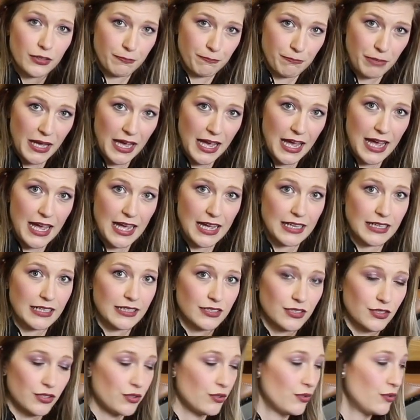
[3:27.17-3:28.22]

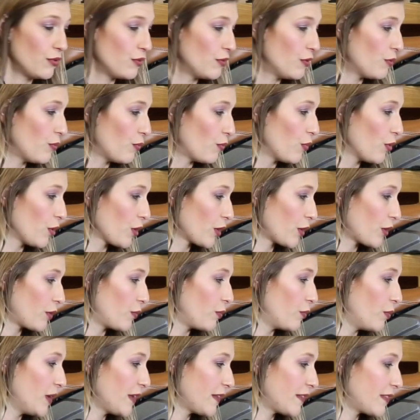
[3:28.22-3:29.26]
peg to work
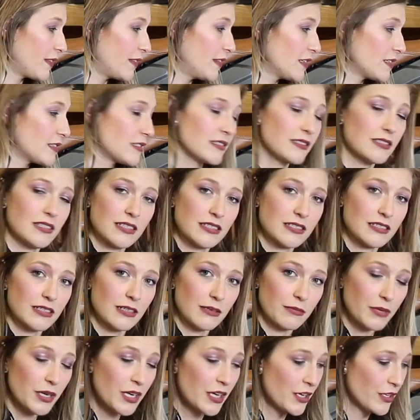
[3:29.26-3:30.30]
with this
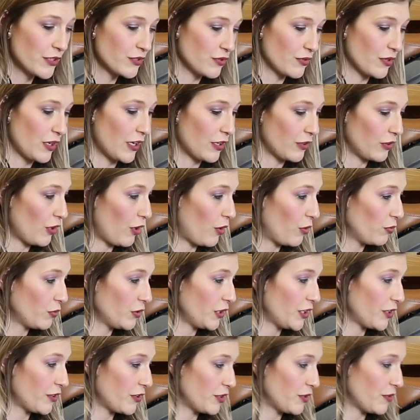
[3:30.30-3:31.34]
system. So not
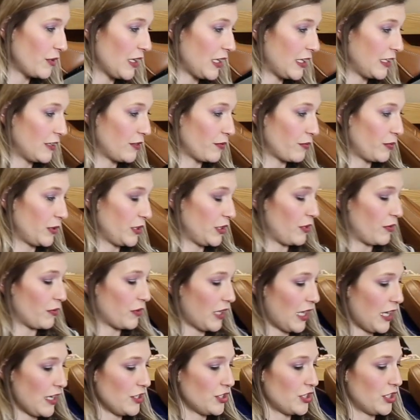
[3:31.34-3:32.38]
only are you getting the
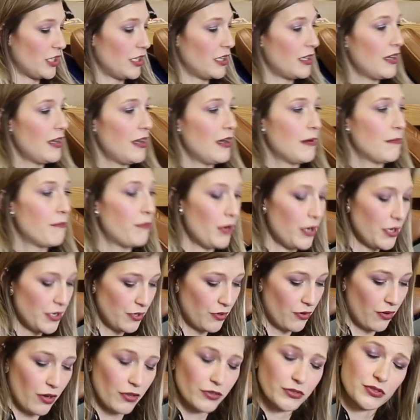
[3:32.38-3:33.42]
relocation, but
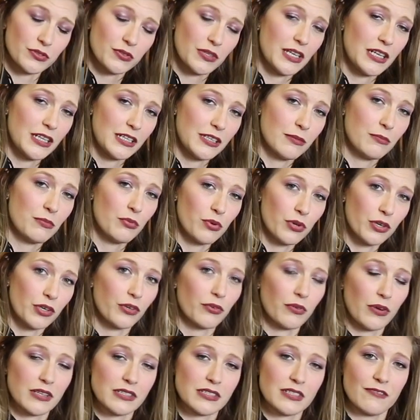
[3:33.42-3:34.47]
you're also getting the more
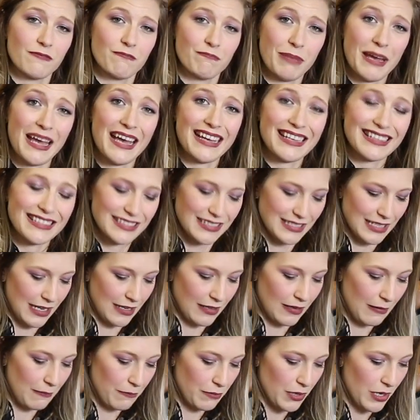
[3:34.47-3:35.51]
aggressive peg
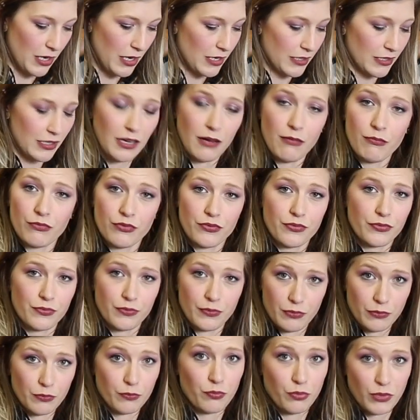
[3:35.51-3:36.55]
setup. Comes
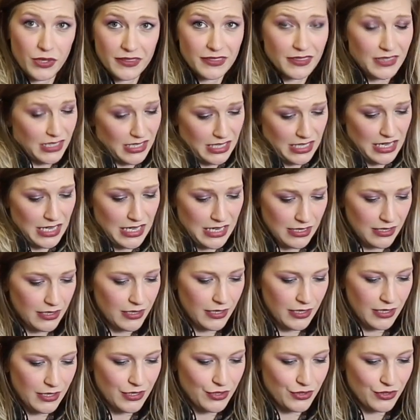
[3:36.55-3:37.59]
with the kit.
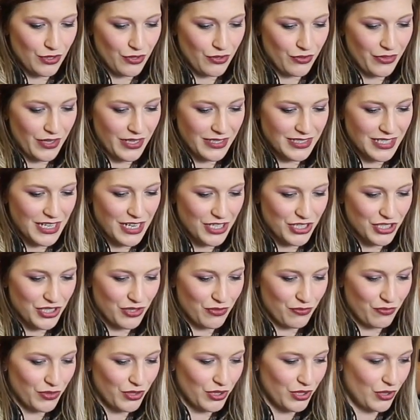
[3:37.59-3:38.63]
So that's
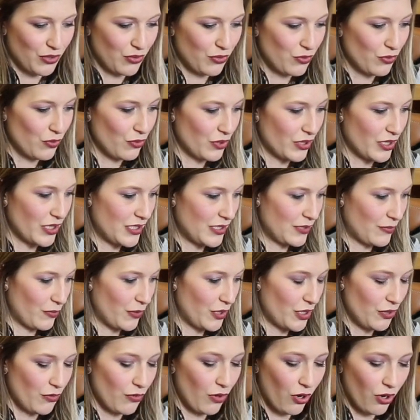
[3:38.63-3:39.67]
actually really cool, because
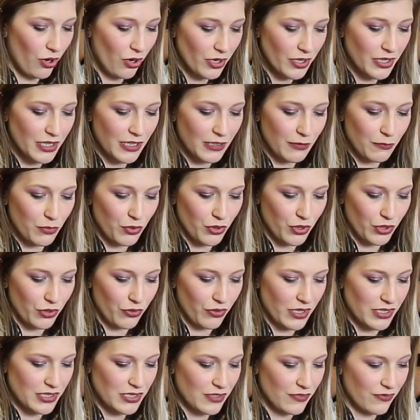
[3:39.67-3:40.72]
when you are getting more
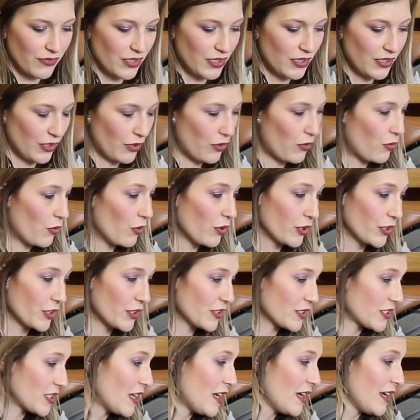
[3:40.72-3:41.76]
aggressive in the
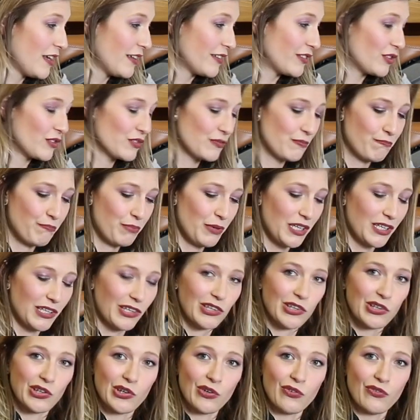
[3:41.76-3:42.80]
corners, those
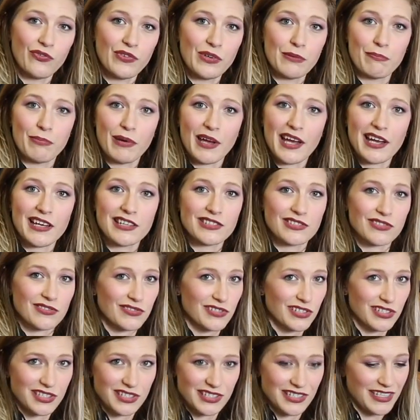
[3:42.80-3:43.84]
big goofy pegs are
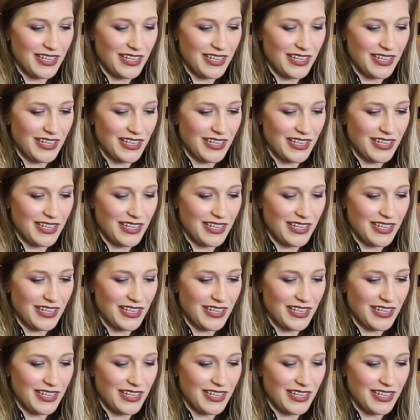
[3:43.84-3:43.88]
just